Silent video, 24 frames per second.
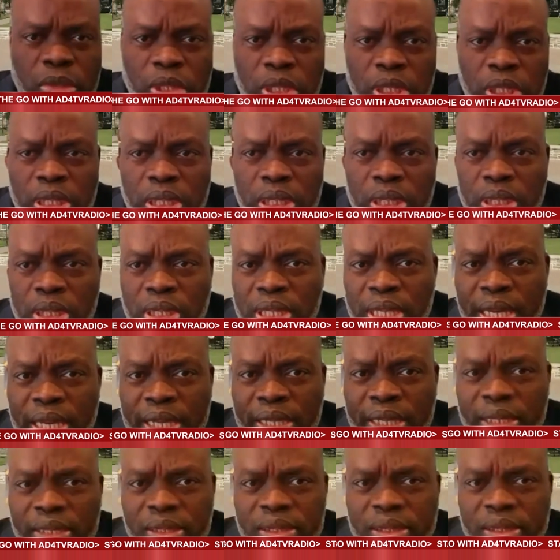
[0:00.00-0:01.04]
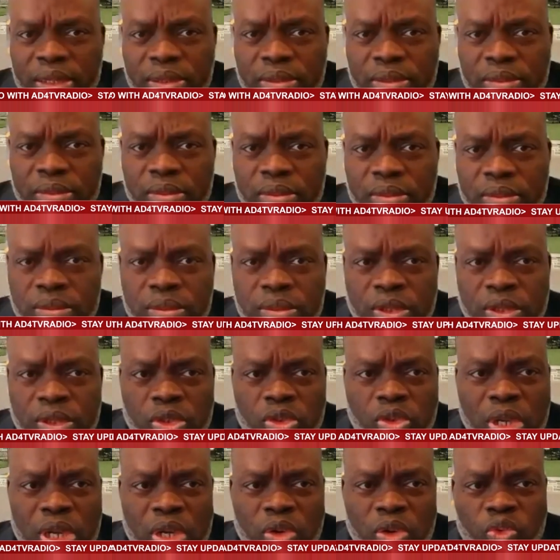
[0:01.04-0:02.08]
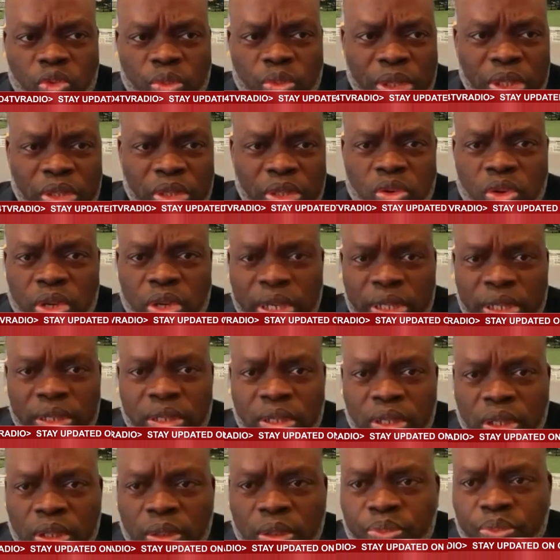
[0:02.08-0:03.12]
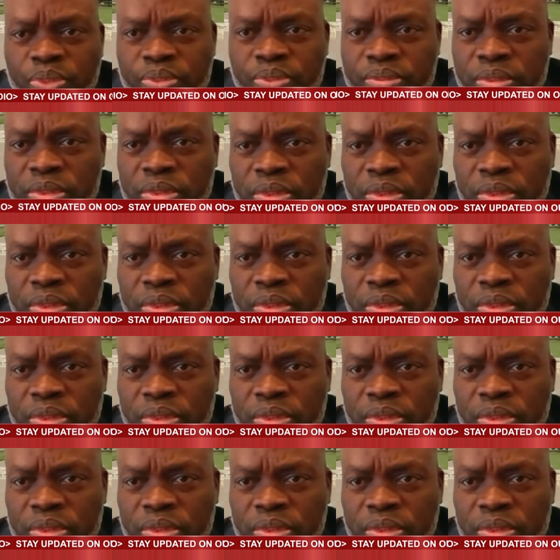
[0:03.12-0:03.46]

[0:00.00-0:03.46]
indicate, although I will be going up,